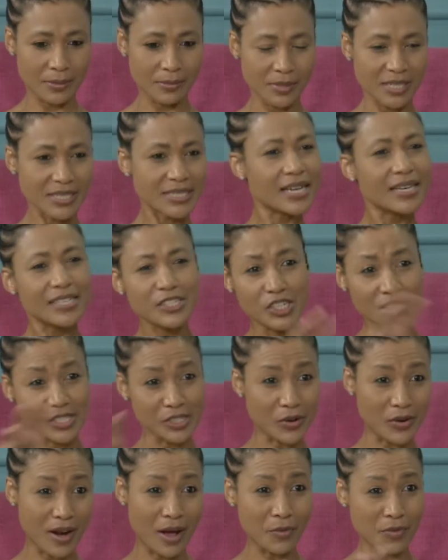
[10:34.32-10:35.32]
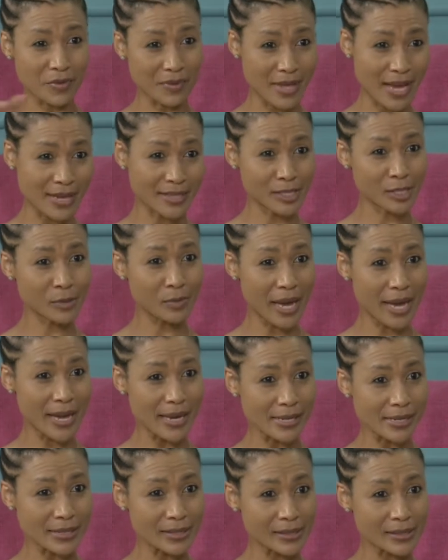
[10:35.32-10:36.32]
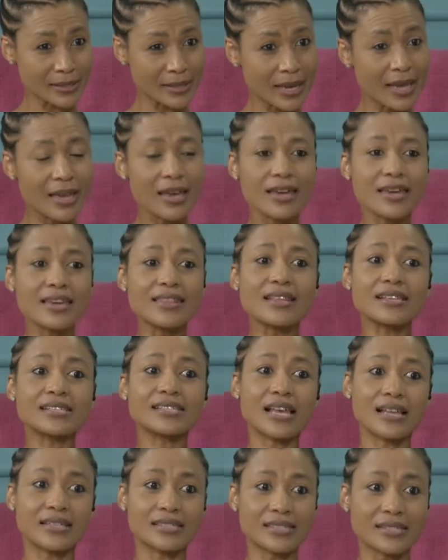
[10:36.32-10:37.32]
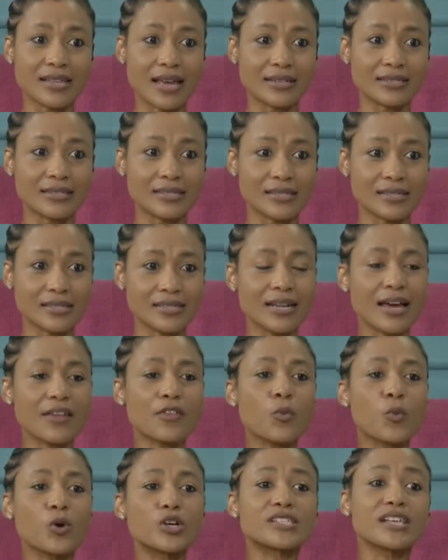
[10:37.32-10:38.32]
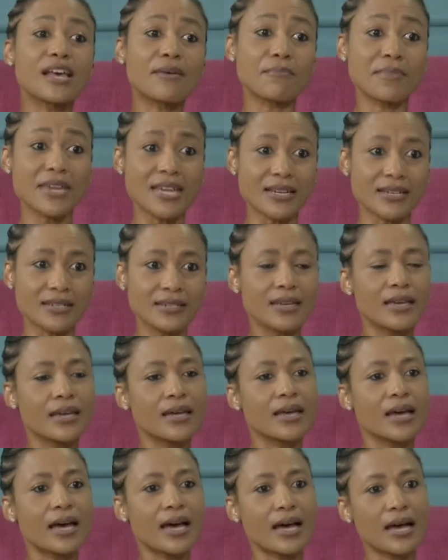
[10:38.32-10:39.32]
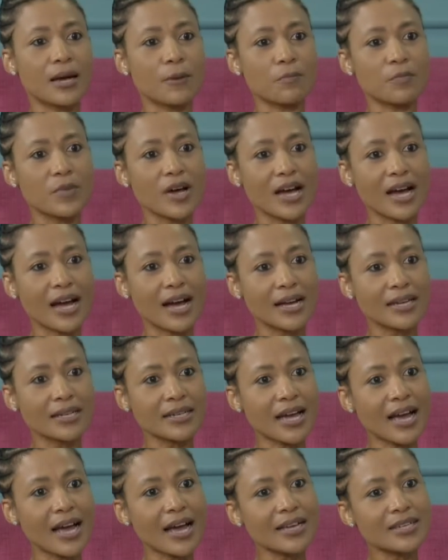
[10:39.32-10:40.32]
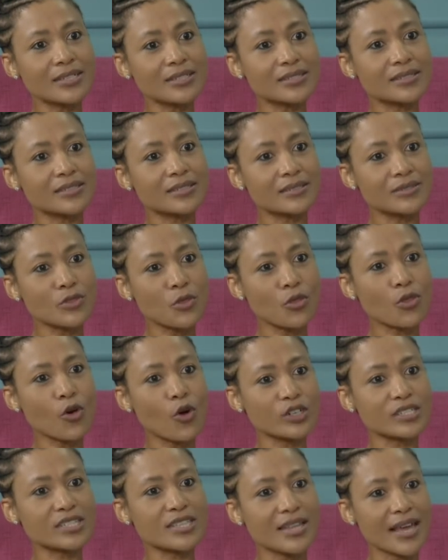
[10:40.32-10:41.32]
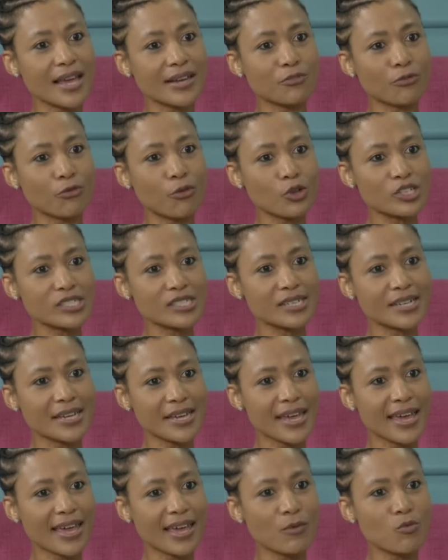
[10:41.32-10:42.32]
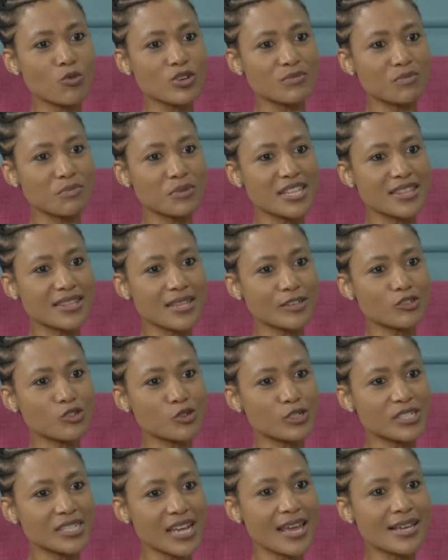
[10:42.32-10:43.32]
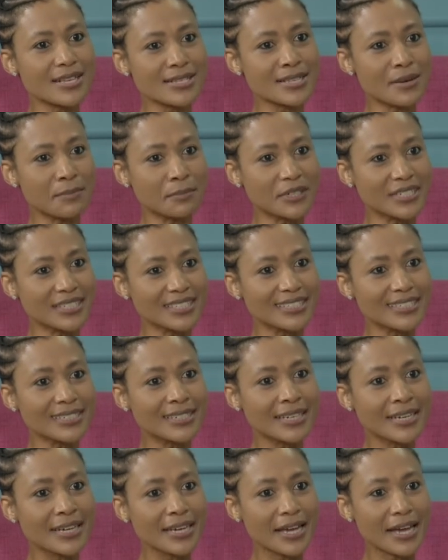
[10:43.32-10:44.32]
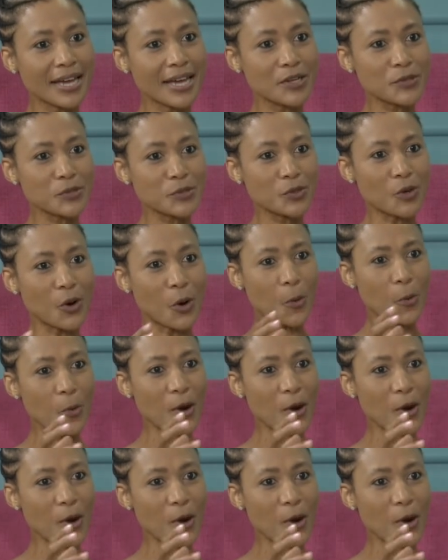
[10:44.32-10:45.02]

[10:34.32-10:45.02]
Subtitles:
intelligence around that space, in the sense that, in other words, I mean, I thought that foster care would mean that you take somebody and you go